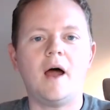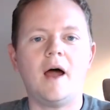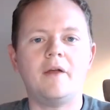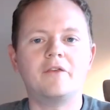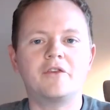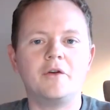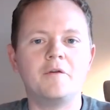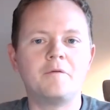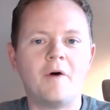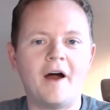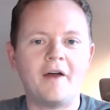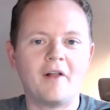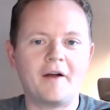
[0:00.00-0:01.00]
And so you
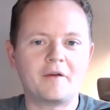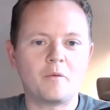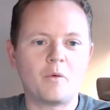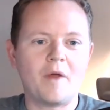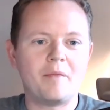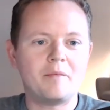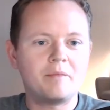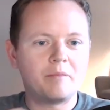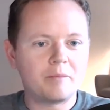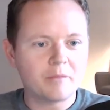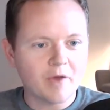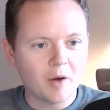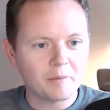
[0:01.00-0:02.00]
find like when
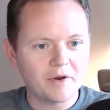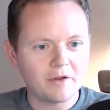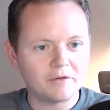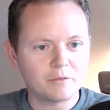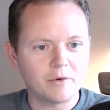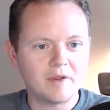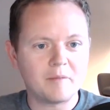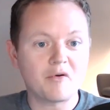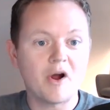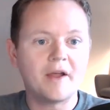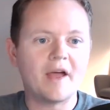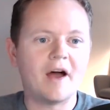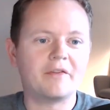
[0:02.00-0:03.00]
companies really
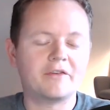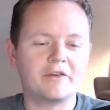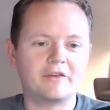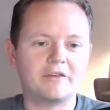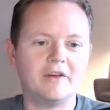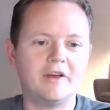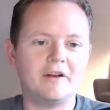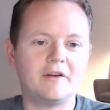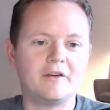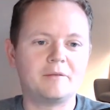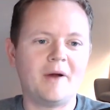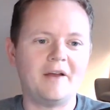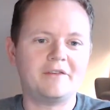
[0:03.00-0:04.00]
break out and succeed in a
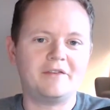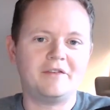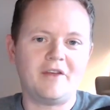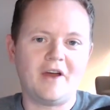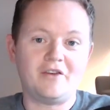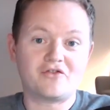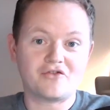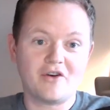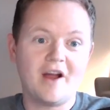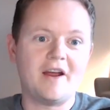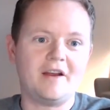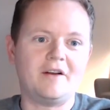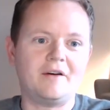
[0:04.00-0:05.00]
space, they
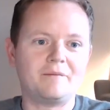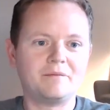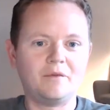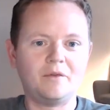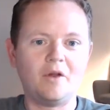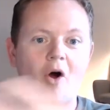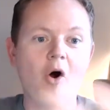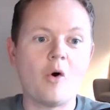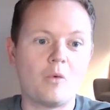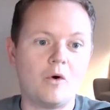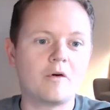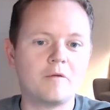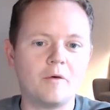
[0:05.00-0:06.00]
train a whole
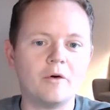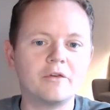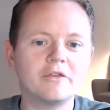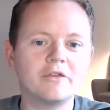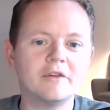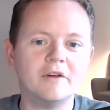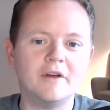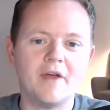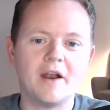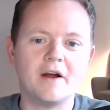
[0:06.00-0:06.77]
workforce in that